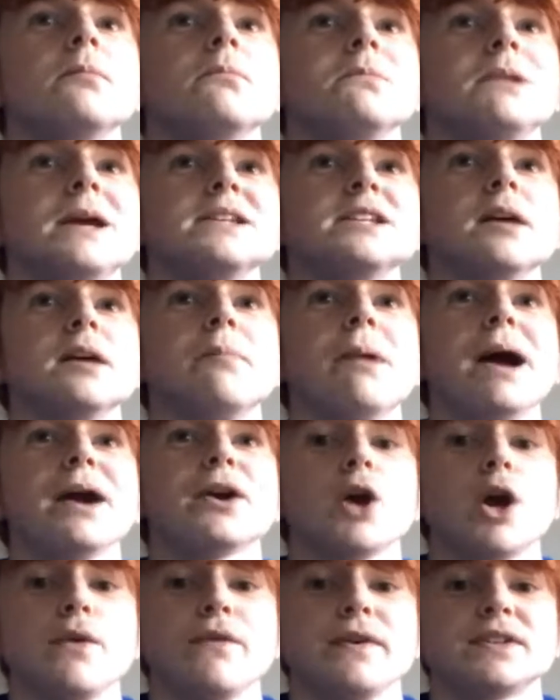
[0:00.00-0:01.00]
plays it back
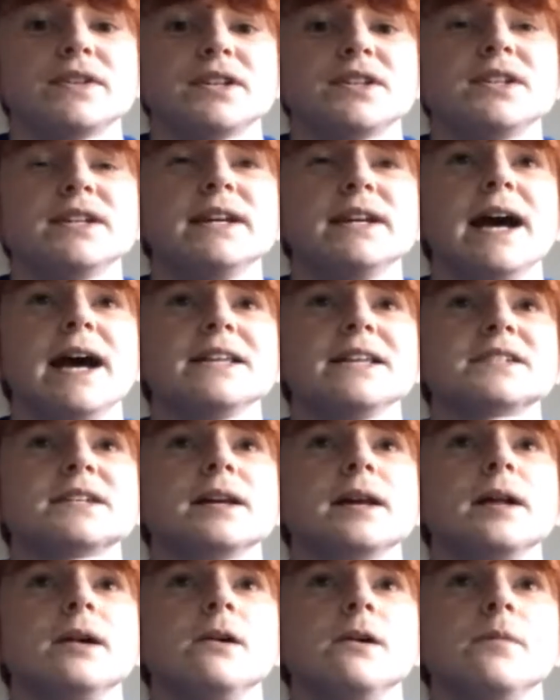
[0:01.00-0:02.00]
over to Diaz.
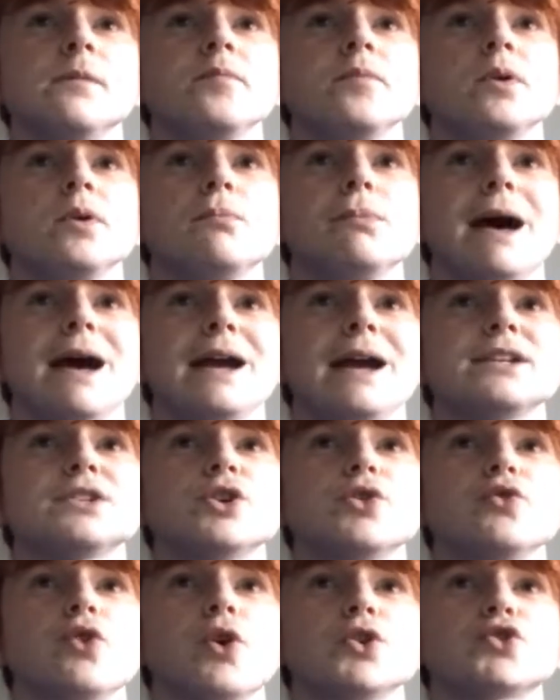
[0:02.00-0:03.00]
Back into
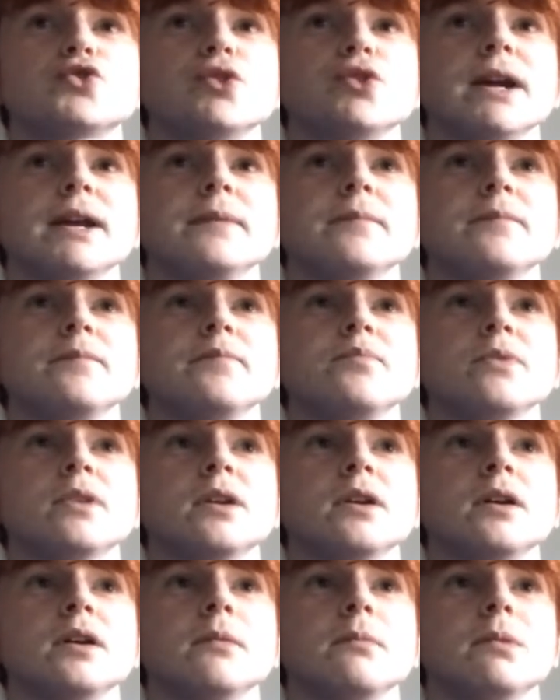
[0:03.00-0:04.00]
Rodri.
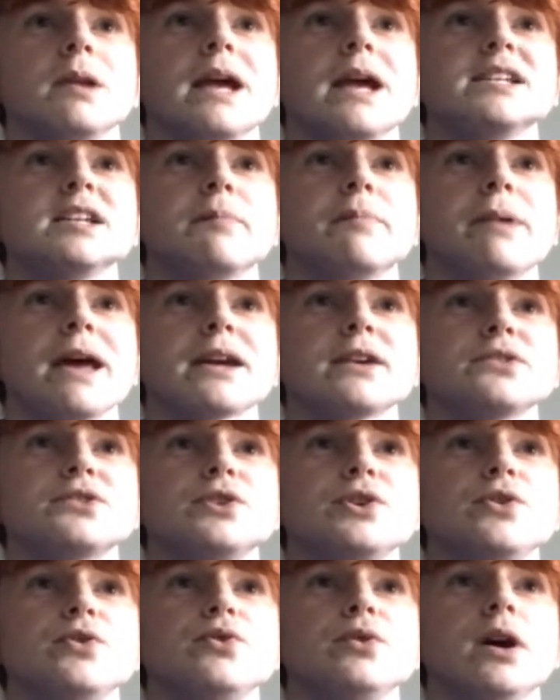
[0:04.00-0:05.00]
Plays it back
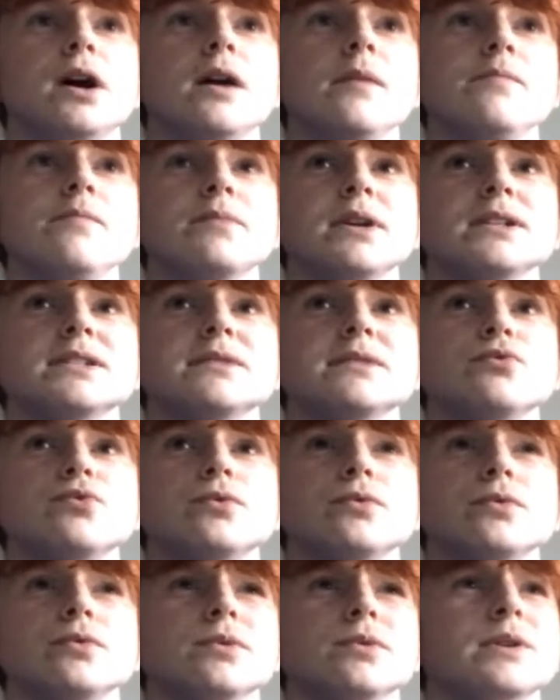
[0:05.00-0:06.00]
into
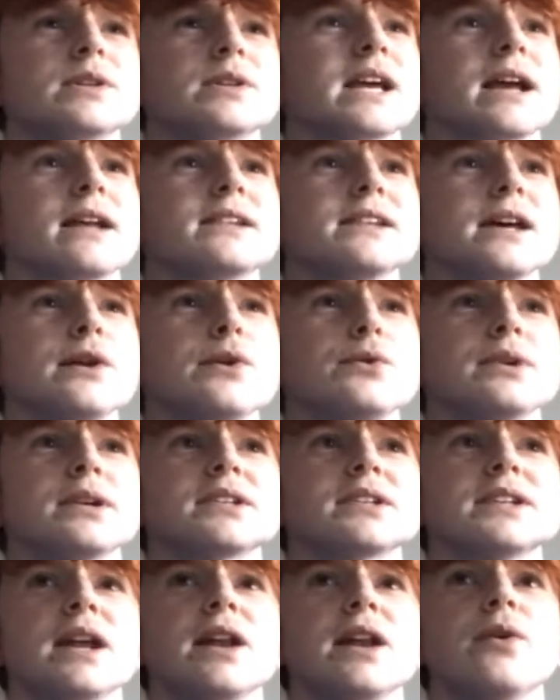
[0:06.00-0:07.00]

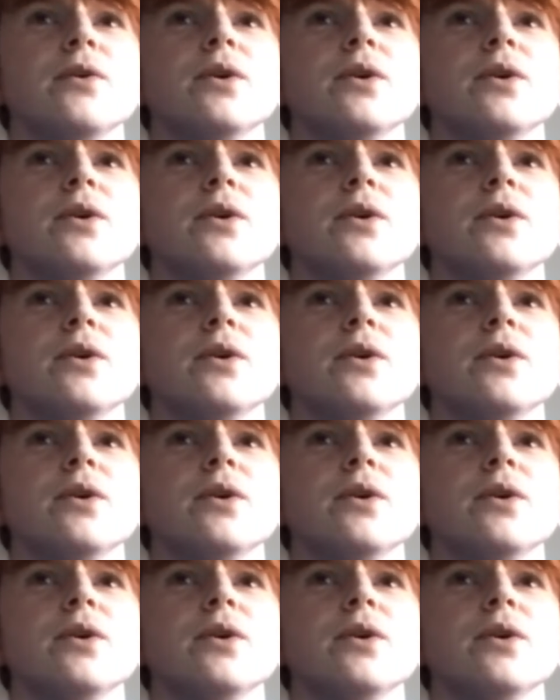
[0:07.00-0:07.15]
Cancelo.